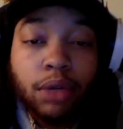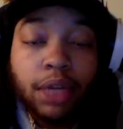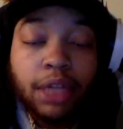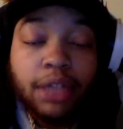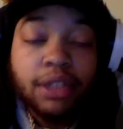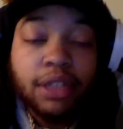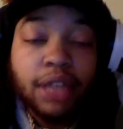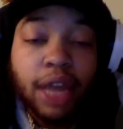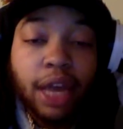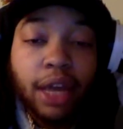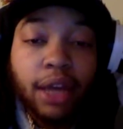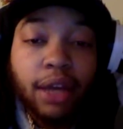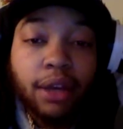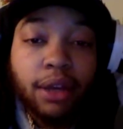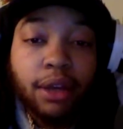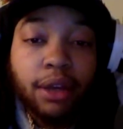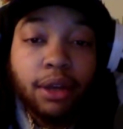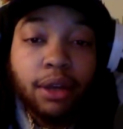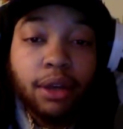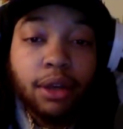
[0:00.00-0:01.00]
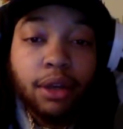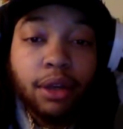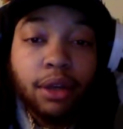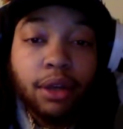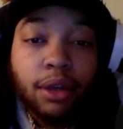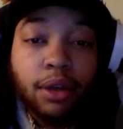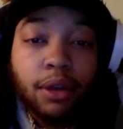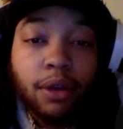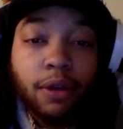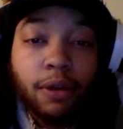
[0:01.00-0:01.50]
That's sad.
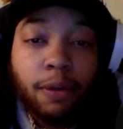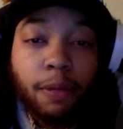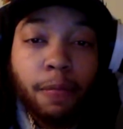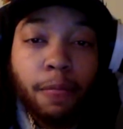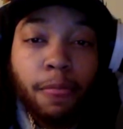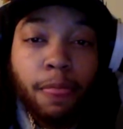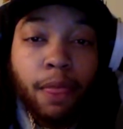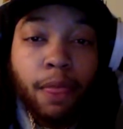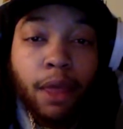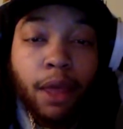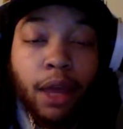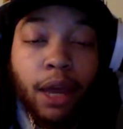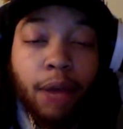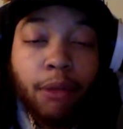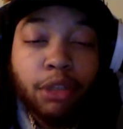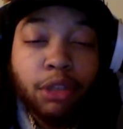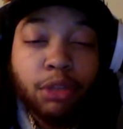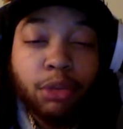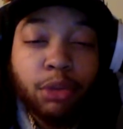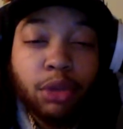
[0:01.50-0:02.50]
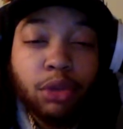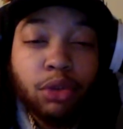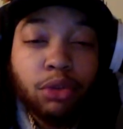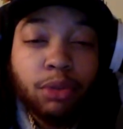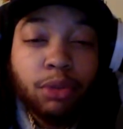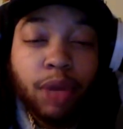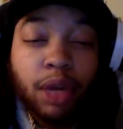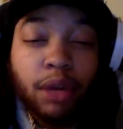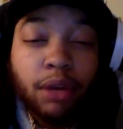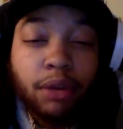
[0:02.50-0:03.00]
How much did we
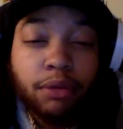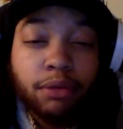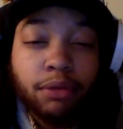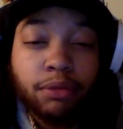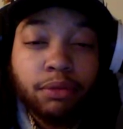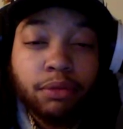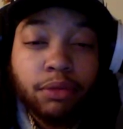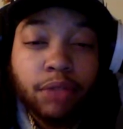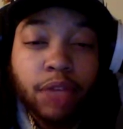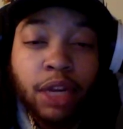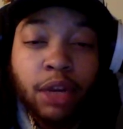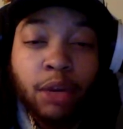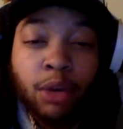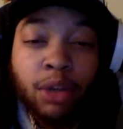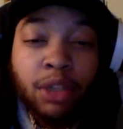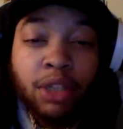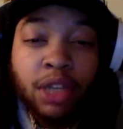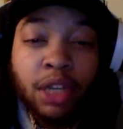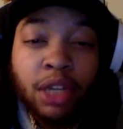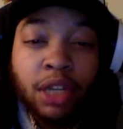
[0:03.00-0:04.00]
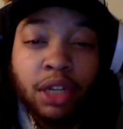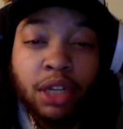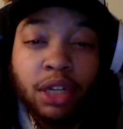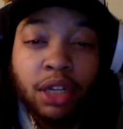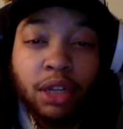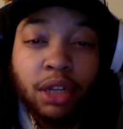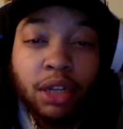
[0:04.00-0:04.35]
lose by? I didn't watch the end of the